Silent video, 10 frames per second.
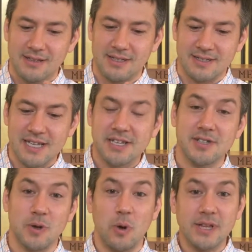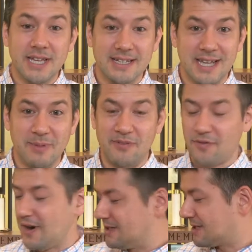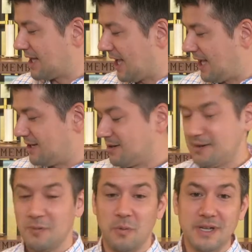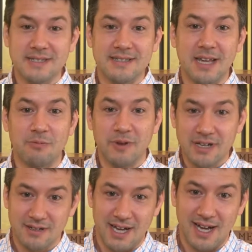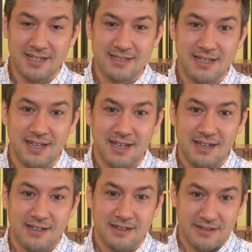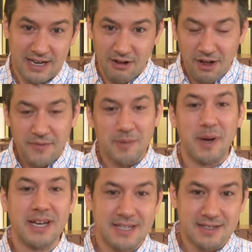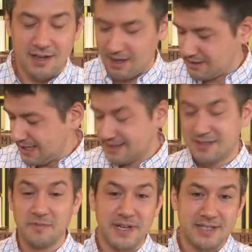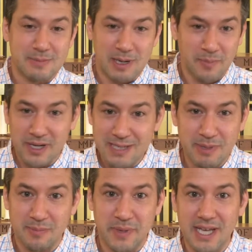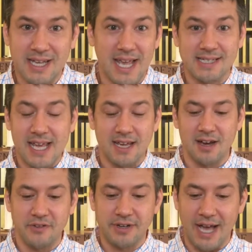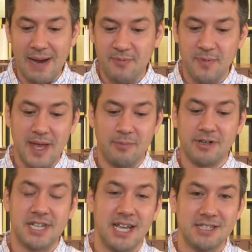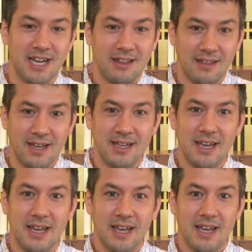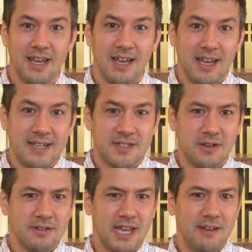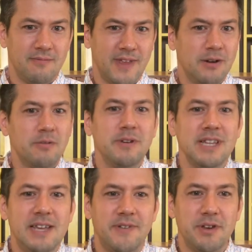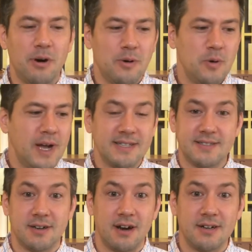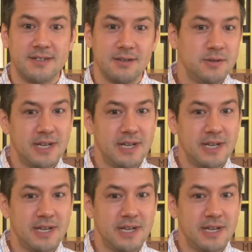the Sneetches only get to be friends at the end once they realize that all their money is gone and that Sylvester McMonkey McBean can't take another dime from them or change anything. And so they don't really even know who has stars and who